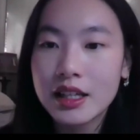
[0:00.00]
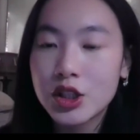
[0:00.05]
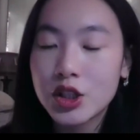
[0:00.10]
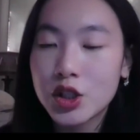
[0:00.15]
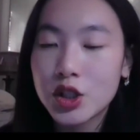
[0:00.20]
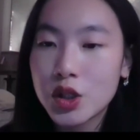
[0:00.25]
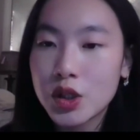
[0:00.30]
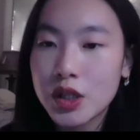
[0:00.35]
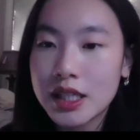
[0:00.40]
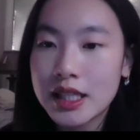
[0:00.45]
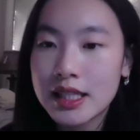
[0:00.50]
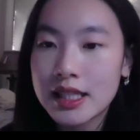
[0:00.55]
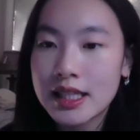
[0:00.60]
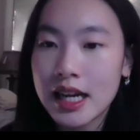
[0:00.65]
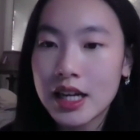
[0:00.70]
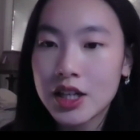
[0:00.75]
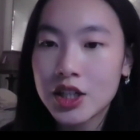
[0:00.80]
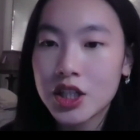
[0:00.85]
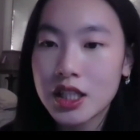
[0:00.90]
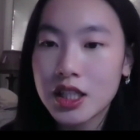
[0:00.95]

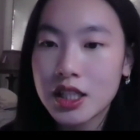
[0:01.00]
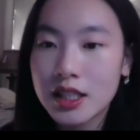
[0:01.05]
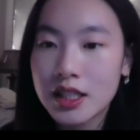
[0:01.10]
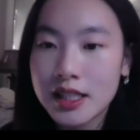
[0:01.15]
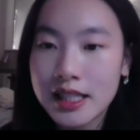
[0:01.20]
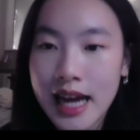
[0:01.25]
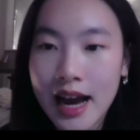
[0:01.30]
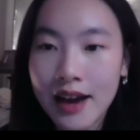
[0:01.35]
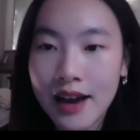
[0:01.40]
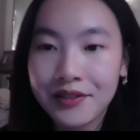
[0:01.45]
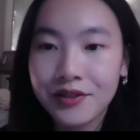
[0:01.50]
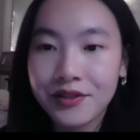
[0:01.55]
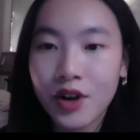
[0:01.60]
students/staff